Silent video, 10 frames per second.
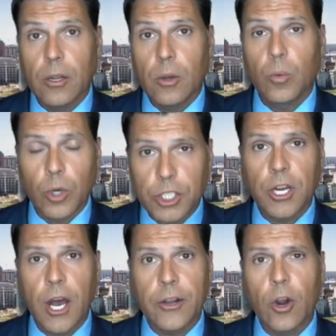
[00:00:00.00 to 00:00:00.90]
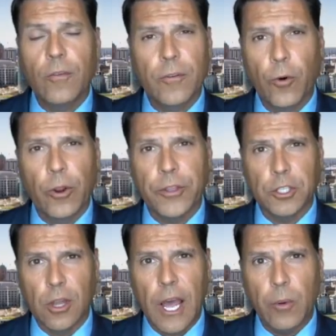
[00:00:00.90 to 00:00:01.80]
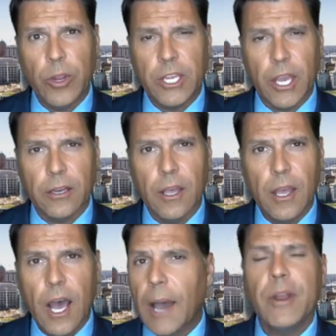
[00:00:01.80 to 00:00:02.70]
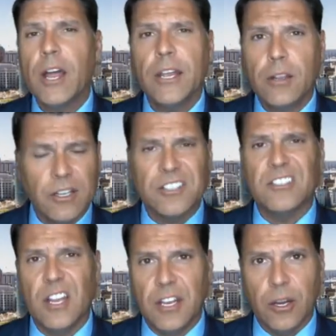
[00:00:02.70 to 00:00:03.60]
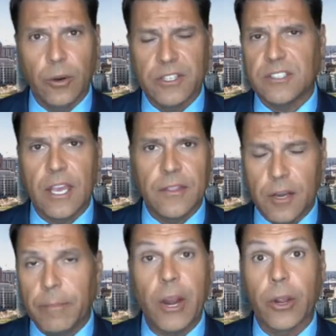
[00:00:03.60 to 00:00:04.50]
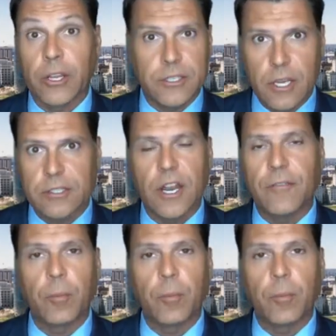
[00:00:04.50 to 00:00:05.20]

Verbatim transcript: were shot over 4th of July weekend. I'm not going to sit here and say that America doesn't have a